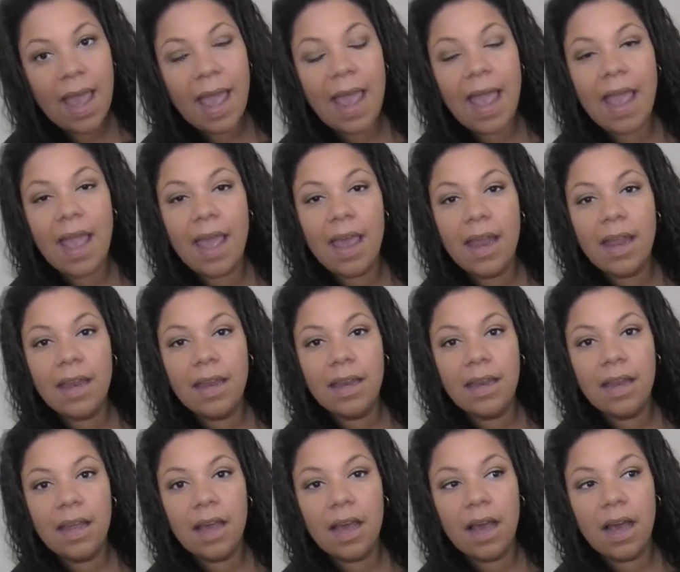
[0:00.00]

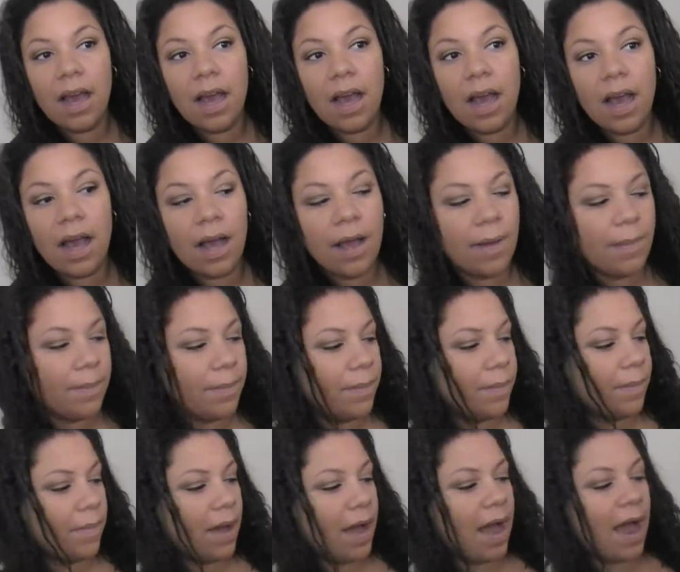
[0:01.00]
And um,
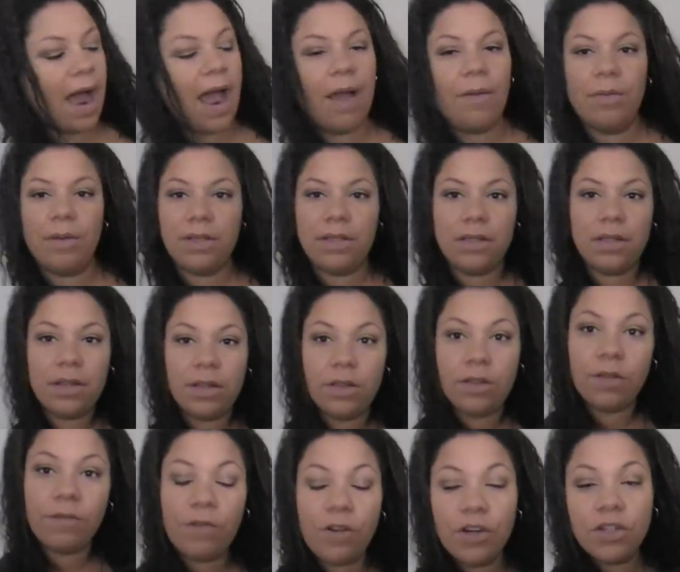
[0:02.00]
I was,
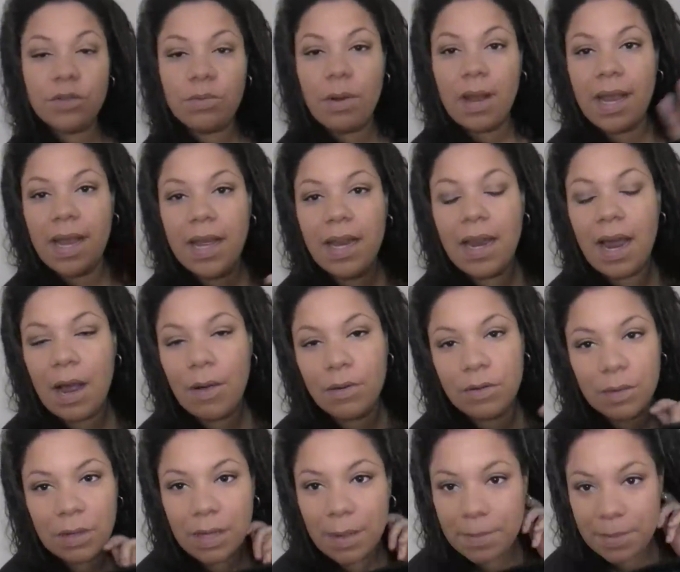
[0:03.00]
the first weigh in, I
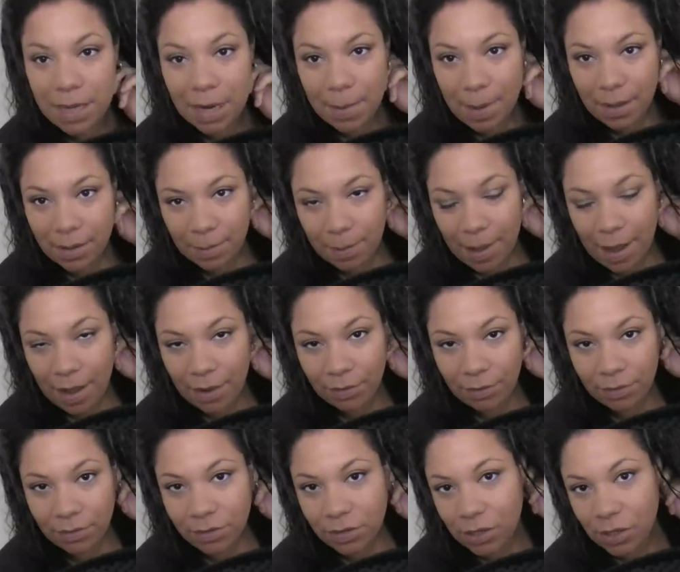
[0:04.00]
was really upset about the
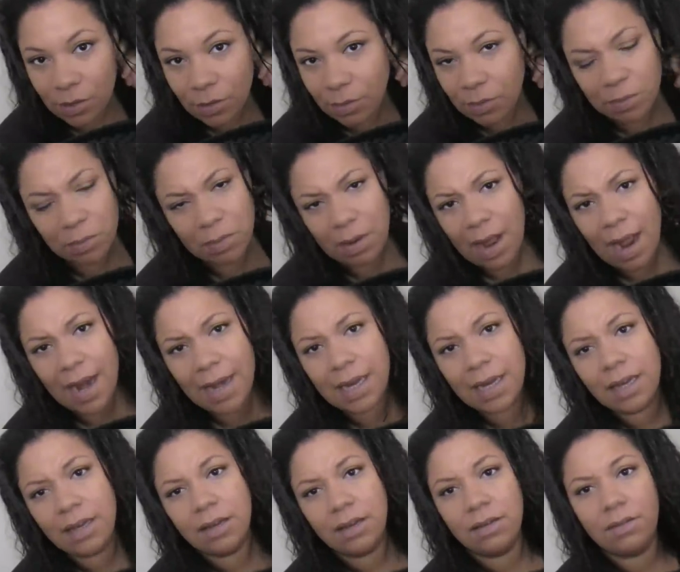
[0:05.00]
pound. So I
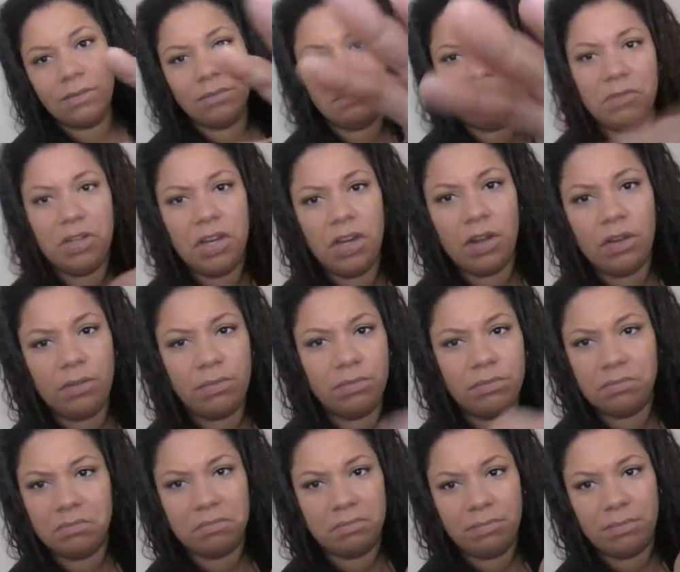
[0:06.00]
didn't, you know,
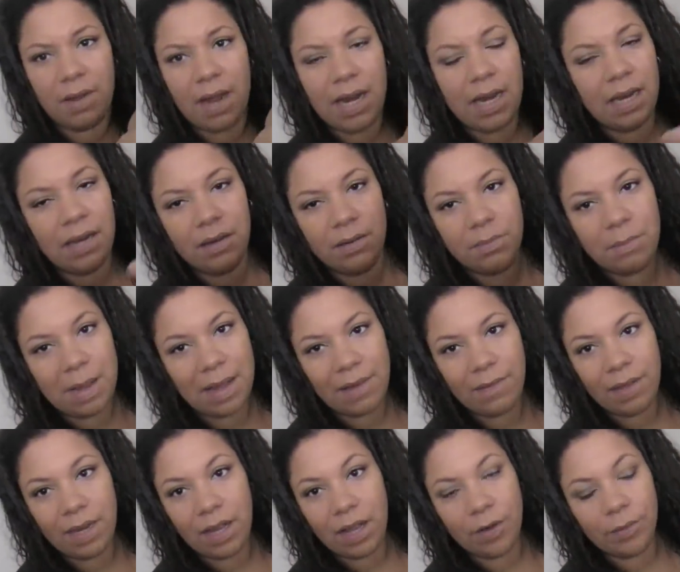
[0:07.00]
I didn't make a
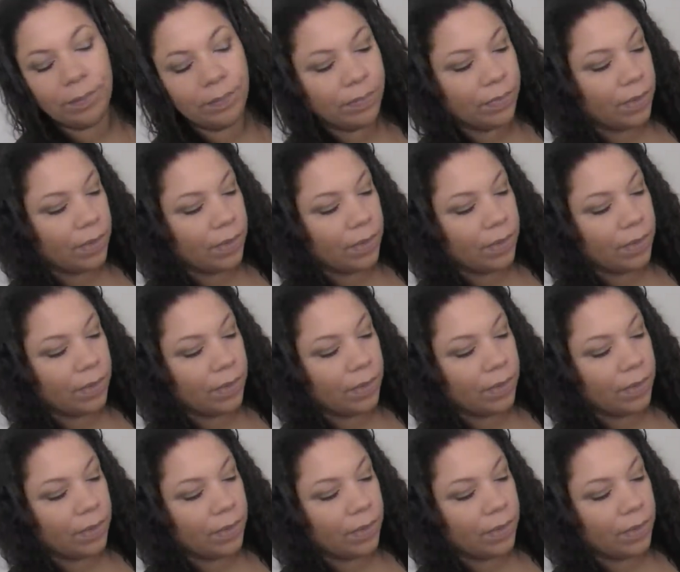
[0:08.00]
video.